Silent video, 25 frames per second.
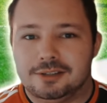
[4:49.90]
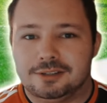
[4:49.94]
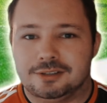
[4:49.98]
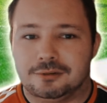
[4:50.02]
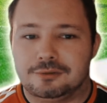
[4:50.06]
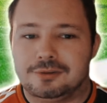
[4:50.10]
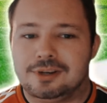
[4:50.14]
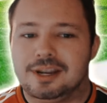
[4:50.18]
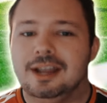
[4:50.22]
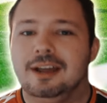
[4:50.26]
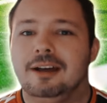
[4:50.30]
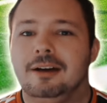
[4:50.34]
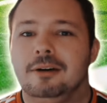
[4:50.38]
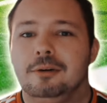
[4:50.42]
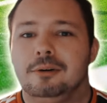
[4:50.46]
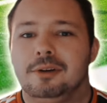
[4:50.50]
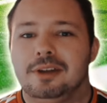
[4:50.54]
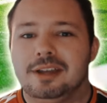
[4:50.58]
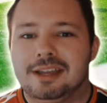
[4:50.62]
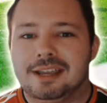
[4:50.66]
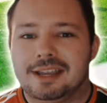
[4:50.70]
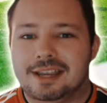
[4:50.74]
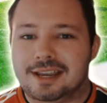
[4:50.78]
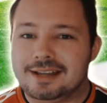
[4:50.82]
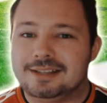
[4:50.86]
So now
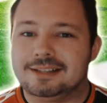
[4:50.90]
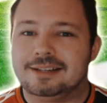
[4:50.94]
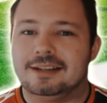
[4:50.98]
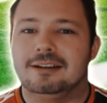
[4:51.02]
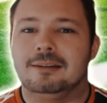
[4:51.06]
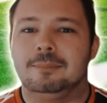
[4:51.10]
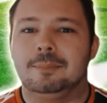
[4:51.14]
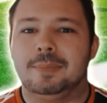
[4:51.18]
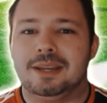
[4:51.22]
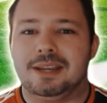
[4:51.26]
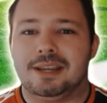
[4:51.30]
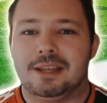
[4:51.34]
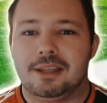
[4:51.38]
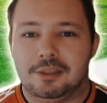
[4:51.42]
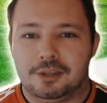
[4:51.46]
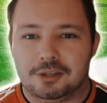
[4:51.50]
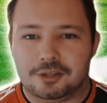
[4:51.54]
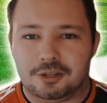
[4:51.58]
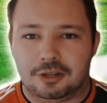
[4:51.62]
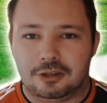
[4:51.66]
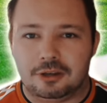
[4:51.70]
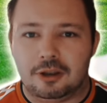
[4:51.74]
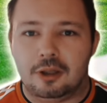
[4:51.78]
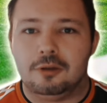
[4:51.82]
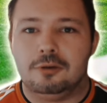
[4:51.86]
he's going to be the
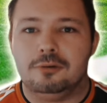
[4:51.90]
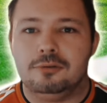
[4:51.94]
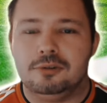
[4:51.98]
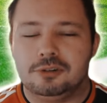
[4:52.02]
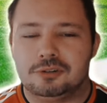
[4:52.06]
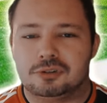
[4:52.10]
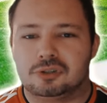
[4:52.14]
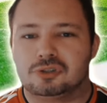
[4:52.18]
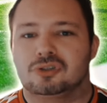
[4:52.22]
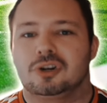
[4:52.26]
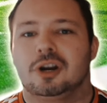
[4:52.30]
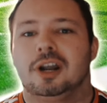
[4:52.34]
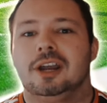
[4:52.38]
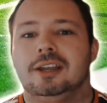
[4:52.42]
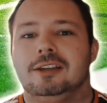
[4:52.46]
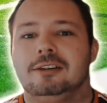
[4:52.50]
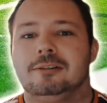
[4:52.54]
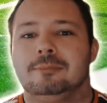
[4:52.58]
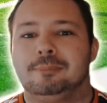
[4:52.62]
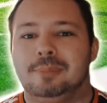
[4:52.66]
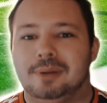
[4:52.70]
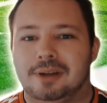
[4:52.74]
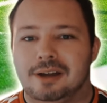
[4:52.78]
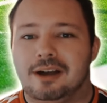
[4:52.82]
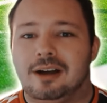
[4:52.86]
lone striker
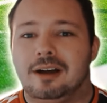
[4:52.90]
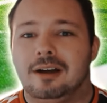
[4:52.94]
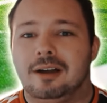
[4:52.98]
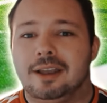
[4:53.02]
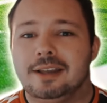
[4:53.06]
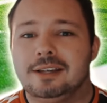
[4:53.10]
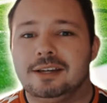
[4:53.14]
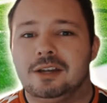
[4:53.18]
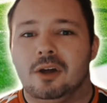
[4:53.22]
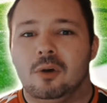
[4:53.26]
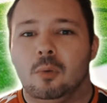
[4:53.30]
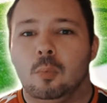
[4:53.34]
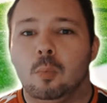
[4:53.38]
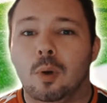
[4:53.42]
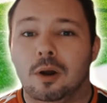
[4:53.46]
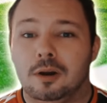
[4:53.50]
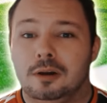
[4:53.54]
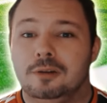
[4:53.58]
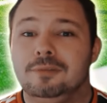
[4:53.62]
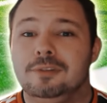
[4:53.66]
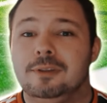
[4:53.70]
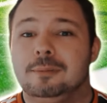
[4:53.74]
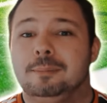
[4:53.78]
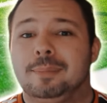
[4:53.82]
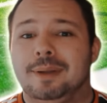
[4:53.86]
behind one
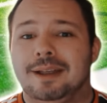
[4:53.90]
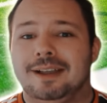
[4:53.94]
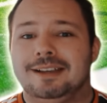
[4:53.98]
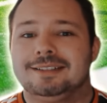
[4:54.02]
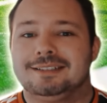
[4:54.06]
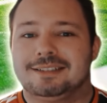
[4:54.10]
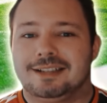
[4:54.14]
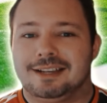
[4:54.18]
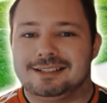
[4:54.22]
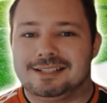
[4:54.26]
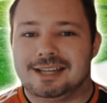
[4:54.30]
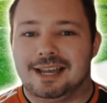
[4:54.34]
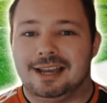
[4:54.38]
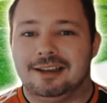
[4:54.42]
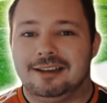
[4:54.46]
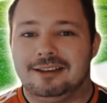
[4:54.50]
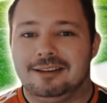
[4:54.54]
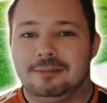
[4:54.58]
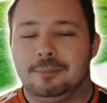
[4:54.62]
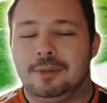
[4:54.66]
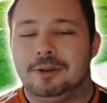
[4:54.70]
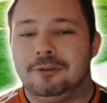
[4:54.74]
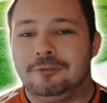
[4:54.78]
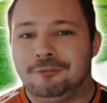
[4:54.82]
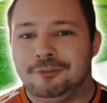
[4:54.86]
of the best
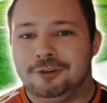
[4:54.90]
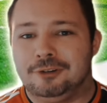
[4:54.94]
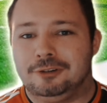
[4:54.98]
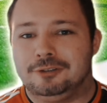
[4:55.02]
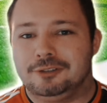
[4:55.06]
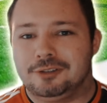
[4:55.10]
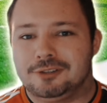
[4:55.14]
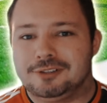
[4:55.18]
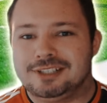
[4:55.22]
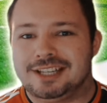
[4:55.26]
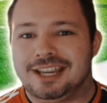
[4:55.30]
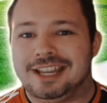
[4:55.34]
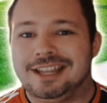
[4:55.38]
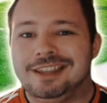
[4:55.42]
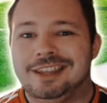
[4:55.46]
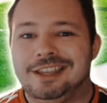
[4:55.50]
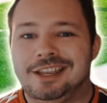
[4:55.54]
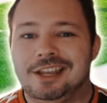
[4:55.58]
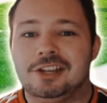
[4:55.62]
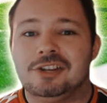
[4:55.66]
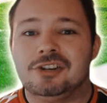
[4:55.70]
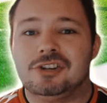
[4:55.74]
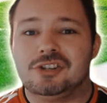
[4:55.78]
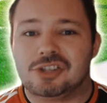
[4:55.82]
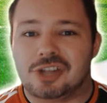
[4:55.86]
attacking midfielders in the
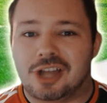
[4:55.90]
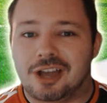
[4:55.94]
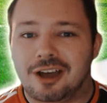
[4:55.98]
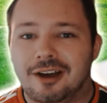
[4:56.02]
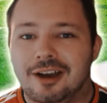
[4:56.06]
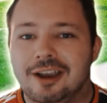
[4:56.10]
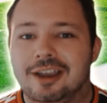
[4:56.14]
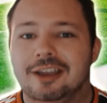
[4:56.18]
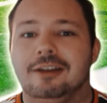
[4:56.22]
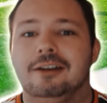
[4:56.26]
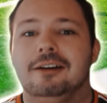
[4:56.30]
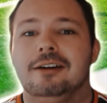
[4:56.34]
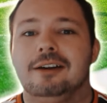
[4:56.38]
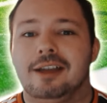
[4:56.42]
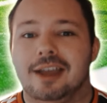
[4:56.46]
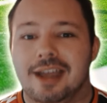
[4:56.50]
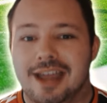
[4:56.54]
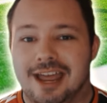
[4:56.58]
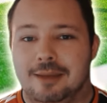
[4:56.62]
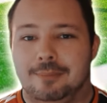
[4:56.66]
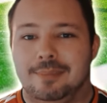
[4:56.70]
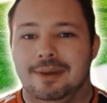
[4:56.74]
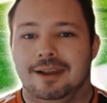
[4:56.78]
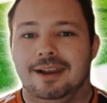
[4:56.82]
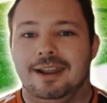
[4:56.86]
entire
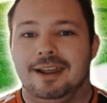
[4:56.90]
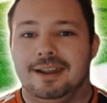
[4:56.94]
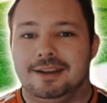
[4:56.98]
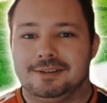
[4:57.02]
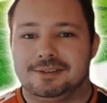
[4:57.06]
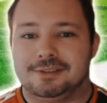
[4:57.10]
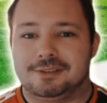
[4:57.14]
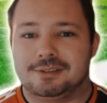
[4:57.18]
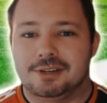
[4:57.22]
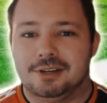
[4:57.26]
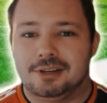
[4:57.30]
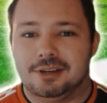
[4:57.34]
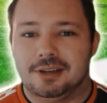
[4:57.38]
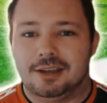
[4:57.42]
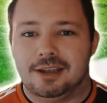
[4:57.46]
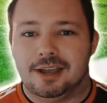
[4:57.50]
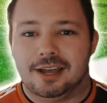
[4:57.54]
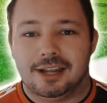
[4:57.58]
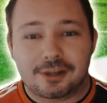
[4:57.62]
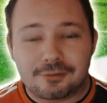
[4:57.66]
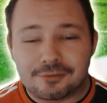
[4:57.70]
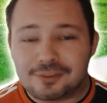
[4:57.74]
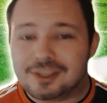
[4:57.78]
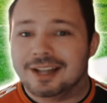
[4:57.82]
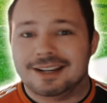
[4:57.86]
MLS.
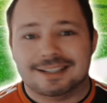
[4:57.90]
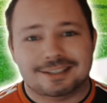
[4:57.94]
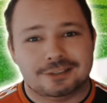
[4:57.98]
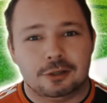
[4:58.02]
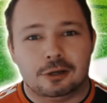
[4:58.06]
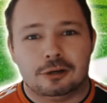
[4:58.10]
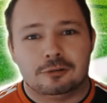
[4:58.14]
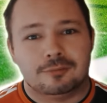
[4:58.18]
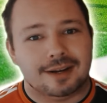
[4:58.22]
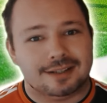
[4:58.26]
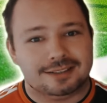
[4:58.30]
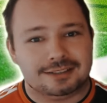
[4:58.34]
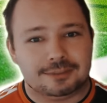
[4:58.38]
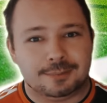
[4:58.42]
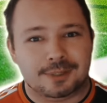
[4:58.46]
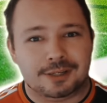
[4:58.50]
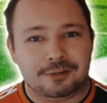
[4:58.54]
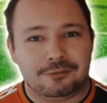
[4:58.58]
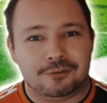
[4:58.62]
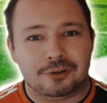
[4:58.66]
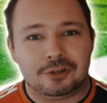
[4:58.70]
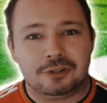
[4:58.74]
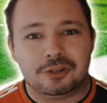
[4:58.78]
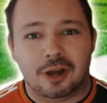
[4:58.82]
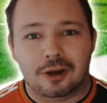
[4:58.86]
And if that's not a recipe
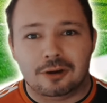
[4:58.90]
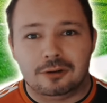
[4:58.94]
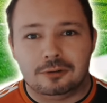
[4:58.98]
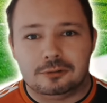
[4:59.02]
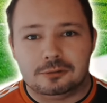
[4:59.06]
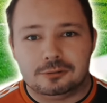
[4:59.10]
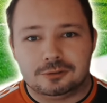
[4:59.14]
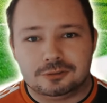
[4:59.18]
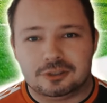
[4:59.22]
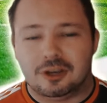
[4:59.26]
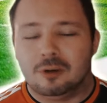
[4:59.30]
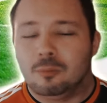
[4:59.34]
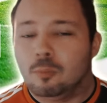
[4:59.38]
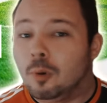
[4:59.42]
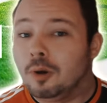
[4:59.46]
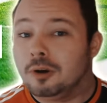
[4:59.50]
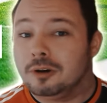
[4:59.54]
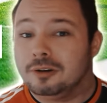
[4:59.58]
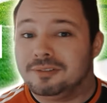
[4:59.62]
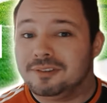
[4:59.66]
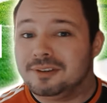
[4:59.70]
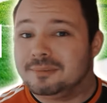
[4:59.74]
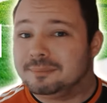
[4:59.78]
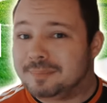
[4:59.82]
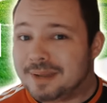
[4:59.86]
for goals on one of the